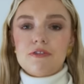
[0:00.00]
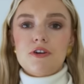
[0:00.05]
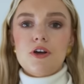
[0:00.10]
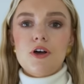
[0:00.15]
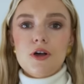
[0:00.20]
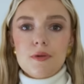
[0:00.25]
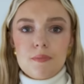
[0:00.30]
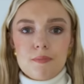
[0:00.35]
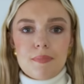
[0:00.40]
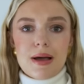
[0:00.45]
of
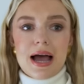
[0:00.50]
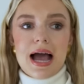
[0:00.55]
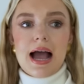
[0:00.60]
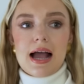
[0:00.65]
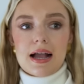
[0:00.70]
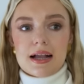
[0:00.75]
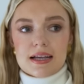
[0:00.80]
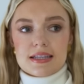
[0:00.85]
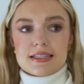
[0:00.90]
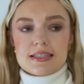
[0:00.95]
come
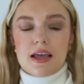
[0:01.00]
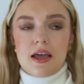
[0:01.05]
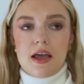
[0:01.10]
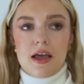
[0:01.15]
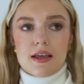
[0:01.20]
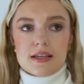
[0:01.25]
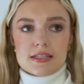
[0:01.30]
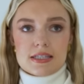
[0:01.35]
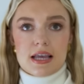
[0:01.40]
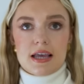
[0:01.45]
back as
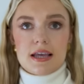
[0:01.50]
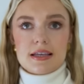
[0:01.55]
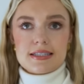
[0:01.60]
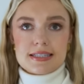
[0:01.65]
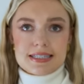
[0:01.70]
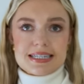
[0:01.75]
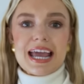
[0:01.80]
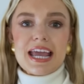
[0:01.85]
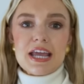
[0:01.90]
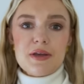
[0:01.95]
a
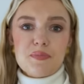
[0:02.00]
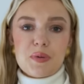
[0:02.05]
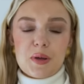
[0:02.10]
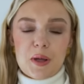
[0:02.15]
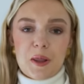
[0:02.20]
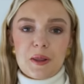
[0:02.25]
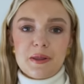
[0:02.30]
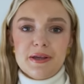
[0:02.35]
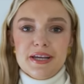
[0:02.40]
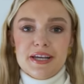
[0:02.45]

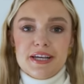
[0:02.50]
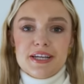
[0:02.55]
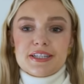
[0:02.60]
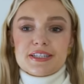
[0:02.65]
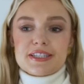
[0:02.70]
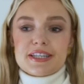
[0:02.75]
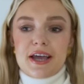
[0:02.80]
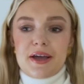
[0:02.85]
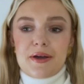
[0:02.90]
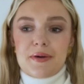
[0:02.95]
staple.
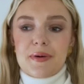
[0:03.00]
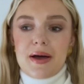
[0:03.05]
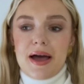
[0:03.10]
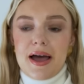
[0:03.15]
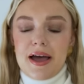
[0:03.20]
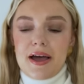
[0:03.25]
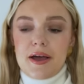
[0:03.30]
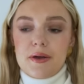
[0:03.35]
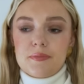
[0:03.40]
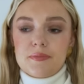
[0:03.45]
So
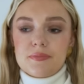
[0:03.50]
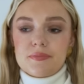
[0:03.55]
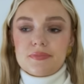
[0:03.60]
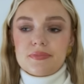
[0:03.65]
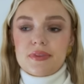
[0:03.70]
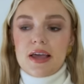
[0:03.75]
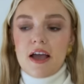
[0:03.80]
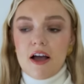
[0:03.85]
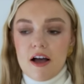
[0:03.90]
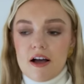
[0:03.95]

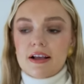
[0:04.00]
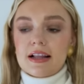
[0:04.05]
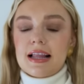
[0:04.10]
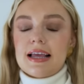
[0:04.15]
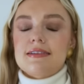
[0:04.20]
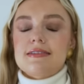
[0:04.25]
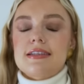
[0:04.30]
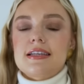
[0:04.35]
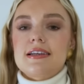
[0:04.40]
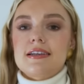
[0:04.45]
they are
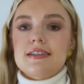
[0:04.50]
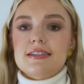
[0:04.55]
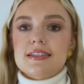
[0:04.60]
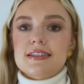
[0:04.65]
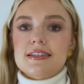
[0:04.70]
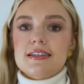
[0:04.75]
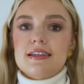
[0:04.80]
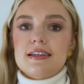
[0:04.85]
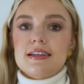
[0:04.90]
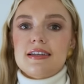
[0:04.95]
classics.
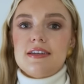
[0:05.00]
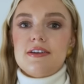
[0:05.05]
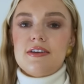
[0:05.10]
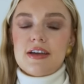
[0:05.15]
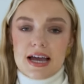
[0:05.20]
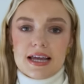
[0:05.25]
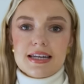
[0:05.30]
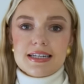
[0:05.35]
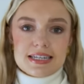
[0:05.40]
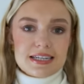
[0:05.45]
You
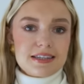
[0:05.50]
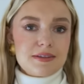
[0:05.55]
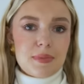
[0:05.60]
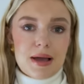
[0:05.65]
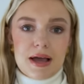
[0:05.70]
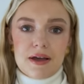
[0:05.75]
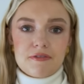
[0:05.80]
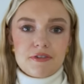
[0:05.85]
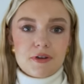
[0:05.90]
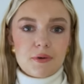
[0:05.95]
can dig them
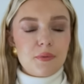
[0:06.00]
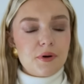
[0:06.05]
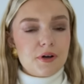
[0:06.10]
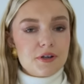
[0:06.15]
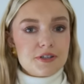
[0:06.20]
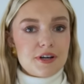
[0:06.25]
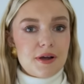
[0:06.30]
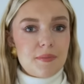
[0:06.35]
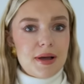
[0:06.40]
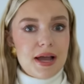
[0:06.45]
out of your
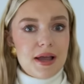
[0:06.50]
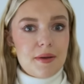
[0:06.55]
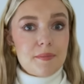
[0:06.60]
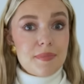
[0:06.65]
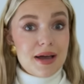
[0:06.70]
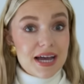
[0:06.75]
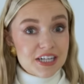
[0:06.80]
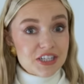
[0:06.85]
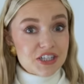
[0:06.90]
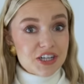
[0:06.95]
wardrobe. I
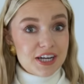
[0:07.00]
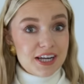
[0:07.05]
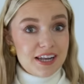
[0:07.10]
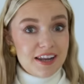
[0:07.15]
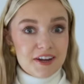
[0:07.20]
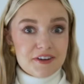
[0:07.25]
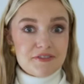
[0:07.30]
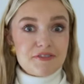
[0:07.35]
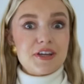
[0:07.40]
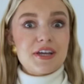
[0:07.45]
imagine a
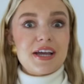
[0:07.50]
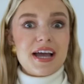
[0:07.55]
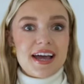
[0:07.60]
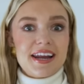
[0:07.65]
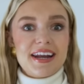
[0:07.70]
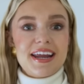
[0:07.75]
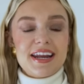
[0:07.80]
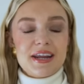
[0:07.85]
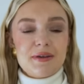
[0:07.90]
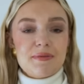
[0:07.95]
lot of you
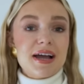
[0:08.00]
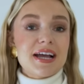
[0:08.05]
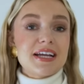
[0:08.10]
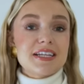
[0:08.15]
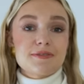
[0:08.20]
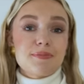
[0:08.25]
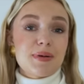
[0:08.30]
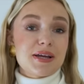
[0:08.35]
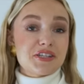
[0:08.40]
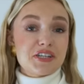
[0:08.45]
can anyway,
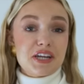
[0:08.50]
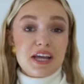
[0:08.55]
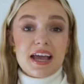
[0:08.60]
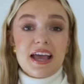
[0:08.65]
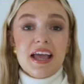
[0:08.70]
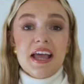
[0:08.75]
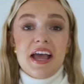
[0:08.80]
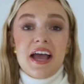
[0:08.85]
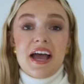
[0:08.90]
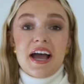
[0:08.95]
especially
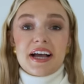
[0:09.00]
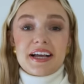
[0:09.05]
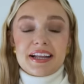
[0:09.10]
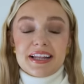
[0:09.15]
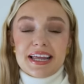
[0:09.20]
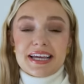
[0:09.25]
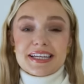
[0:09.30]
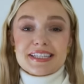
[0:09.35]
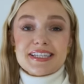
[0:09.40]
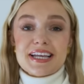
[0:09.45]
a
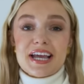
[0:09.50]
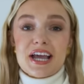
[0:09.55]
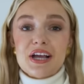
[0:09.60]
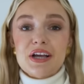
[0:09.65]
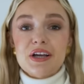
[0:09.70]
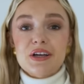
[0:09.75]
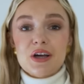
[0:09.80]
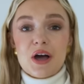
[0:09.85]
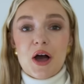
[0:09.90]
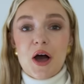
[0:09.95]

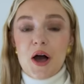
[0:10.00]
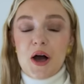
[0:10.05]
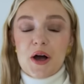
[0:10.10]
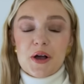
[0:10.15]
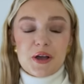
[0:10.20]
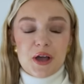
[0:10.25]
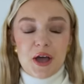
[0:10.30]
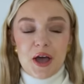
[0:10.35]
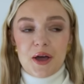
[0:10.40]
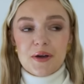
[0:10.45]
classic
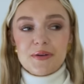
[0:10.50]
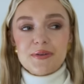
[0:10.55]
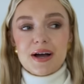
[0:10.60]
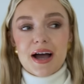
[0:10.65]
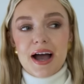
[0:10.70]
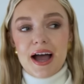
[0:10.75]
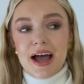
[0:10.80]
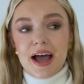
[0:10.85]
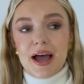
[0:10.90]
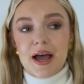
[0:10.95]

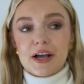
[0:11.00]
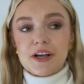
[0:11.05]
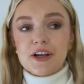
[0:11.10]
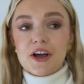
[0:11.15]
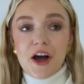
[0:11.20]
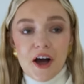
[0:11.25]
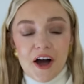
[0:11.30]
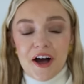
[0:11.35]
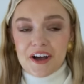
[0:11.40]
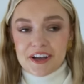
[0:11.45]
cargo
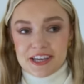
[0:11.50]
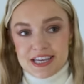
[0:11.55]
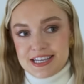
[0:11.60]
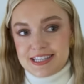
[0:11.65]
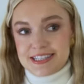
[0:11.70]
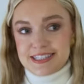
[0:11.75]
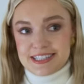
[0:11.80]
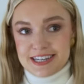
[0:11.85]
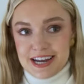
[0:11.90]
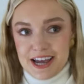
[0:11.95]
khaki
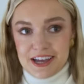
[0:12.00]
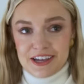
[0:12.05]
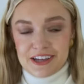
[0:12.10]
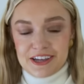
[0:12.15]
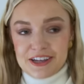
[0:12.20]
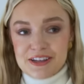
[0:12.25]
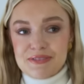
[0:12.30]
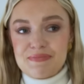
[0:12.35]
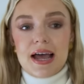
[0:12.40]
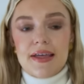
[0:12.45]

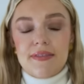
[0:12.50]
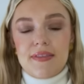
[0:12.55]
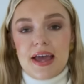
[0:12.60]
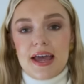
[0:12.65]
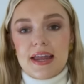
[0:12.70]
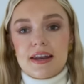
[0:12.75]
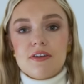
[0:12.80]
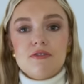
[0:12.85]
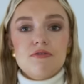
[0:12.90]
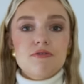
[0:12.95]
style. And
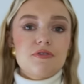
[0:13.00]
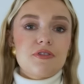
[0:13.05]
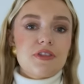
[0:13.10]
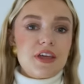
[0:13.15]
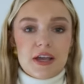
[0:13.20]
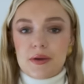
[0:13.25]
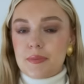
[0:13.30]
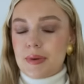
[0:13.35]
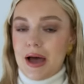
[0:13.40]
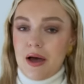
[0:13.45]
then
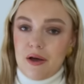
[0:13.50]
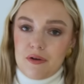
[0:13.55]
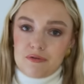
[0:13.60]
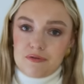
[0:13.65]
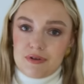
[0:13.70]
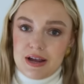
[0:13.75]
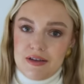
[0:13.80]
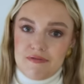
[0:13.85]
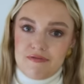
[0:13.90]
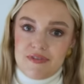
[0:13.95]
think about
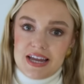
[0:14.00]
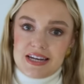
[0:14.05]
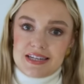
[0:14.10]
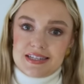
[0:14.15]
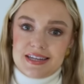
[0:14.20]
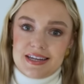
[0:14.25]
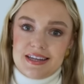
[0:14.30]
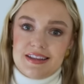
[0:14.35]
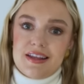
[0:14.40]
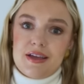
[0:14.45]

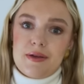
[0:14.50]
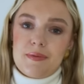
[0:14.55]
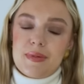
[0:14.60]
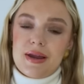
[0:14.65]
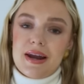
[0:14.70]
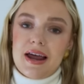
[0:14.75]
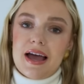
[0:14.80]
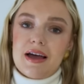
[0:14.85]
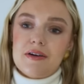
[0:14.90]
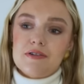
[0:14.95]
reinventing them
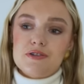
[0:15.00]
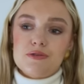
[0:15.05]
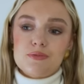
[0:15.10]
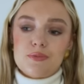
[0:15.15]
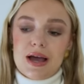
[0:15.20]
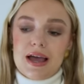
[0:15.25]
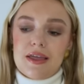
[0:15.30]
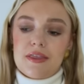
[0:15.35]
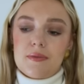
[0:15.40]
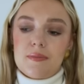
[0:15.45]
and how to
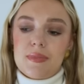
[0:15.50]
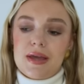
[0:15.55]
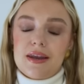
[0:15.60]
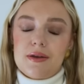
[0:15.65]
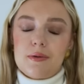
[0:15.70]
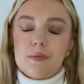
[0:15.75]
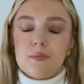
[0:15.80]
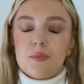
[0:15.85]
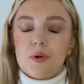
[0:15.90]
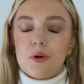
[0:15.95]
wear them
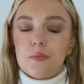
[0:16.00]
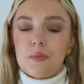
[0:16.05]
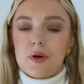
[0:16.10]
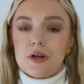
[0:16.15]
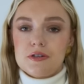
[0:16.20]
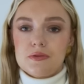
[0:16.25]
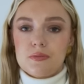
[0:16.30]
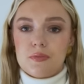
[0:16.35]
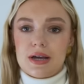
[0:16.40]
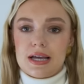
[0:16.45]
in more
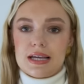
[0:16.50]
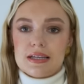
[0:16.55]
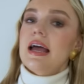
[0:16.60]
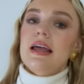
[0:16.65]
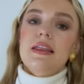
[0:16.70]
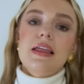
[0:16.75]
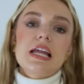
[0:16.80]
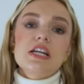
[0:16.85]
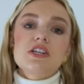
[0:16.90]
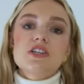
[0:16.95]
modern ways.
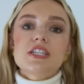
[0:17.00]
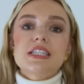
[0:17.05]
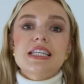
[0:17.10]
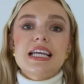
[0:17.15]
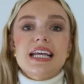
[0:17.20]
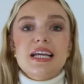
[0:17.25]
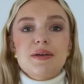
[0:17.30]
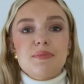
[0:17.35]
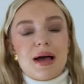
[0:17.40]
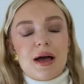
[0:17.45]
And then just
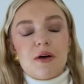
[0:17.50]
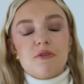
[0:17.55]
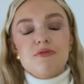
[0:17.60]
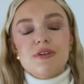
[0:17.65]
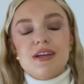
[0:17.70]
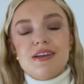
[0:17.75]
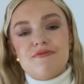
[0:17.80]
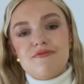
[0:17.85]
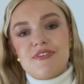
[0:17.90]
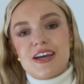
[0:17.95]
think about
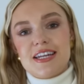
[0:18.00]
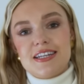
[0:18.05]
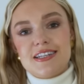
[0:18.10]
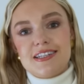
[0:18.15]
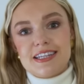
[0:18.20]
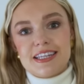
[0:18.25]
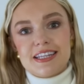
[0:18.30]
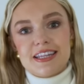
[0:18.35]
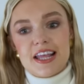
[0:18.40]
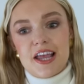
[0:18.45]

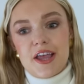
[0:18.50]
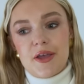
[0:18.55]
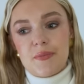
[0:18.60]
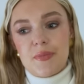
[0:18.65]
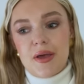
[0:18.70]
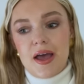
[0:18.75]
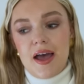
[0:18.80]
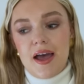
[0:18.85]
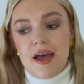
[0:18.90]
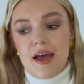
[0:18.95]
reinventing
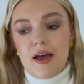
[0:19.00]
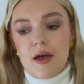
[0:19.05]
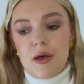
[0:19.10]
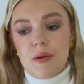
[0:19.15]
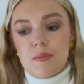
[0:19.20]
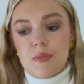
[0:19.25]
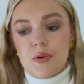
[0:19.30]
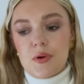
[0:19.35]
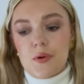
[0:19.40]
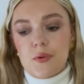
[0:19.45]
them
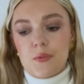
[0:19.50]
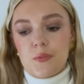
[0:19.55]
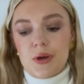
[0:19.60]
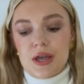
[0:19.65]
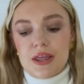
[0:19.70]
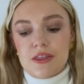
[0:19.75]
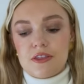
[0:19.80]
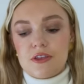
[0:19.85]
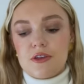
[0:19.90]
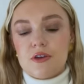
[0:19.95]

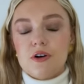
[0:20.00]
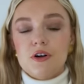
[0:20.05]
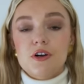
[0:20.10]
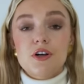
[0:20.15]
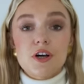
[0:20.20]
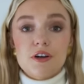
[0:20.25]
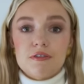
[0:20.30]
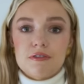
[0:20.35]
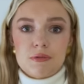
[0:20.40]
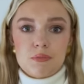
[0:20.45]
with your
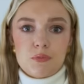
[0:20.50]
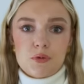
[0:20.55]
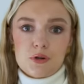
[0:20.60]
current